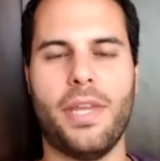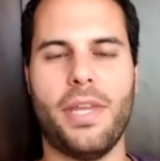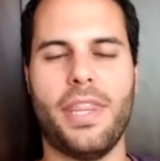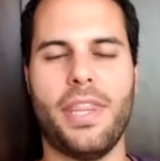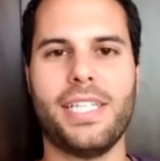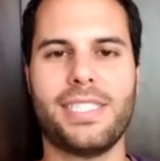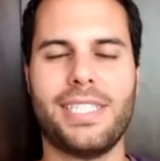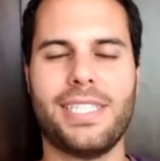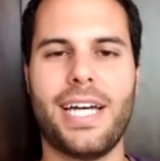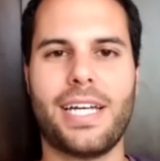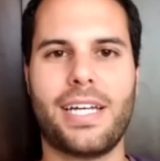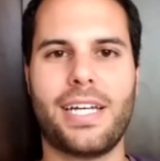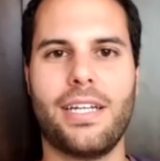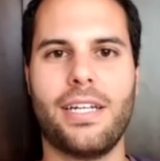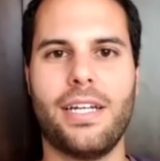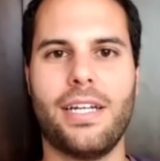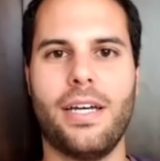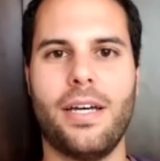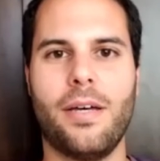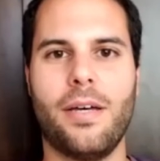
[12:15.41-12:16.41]
And that's not
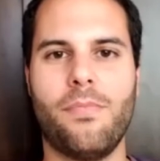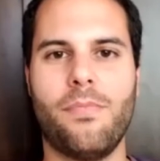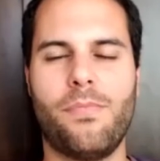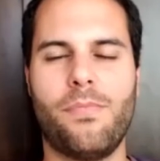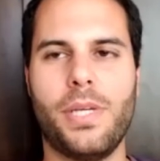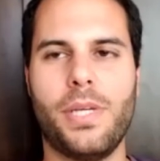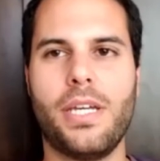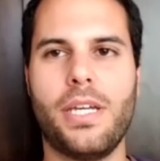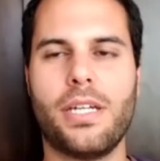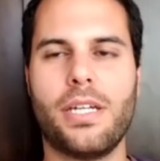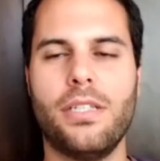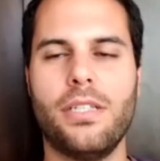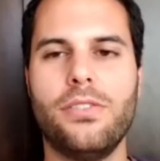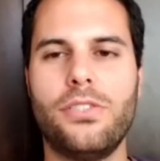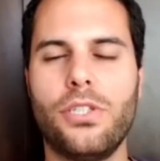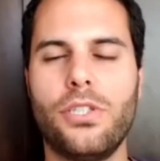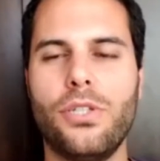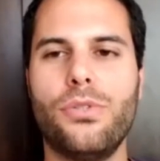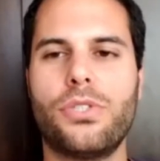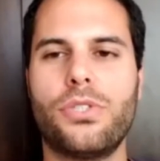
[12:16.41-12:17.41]
going to be
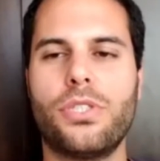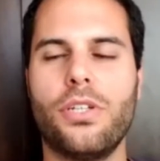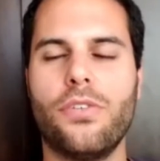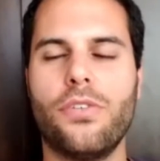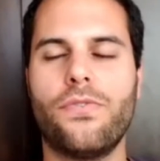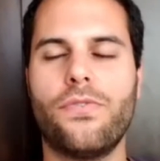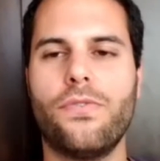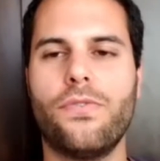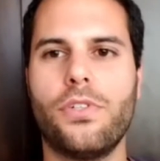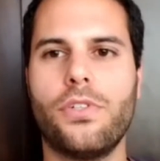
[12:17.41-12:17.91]
conducive